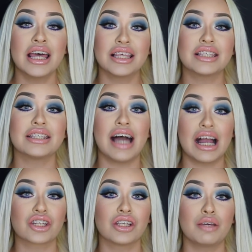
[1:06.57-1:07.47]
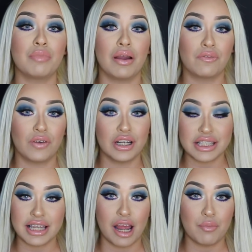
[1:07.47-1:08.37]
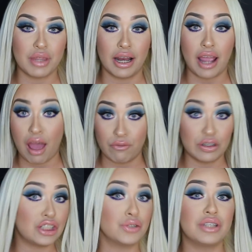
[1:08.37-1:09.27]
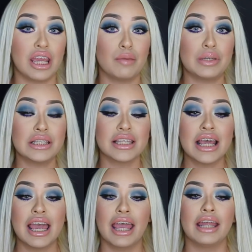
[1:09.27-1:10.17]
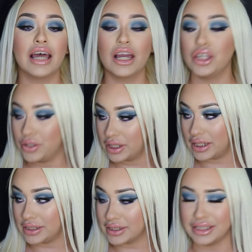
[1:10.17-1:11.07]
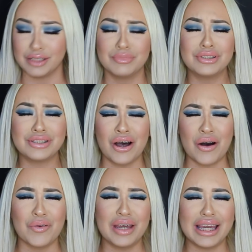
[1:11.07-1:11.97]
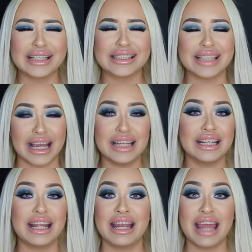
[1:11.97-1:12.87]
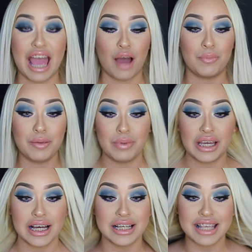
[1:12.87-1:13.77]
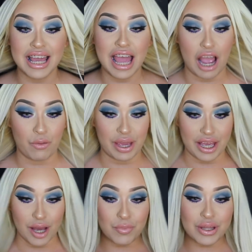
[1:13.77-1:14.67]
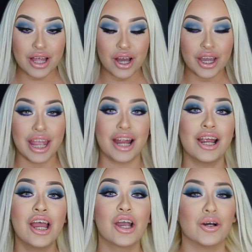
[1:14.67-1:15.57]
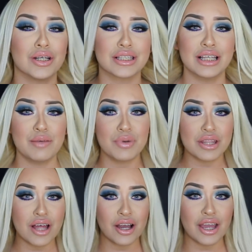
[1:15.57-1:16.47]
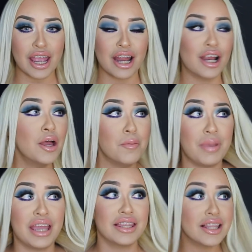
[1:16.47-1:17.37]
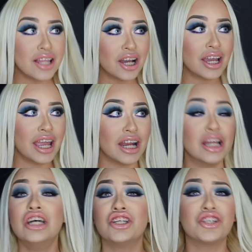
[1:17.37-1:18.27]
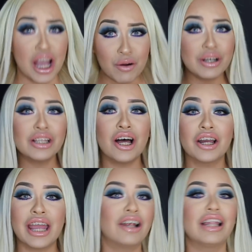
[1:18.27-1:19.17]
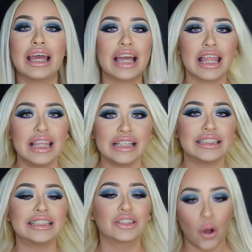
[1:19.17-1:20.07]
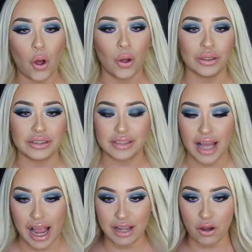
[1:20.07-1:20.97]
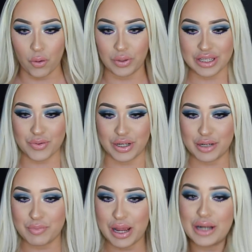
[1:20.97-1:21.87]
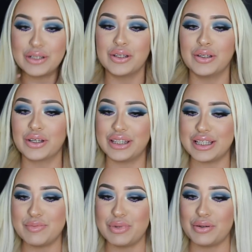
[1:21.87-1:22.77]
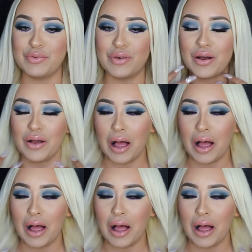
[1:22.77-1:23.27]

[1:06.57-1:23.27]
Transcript: This is actually my first time that I ever do tape-ins, and you guys, I am so excited and happy because I wake up with long hair, go to sleep with long hair, bathe in long hair, shower in long hair. Like, this is goals. I always wanted my hair to look this beautiful.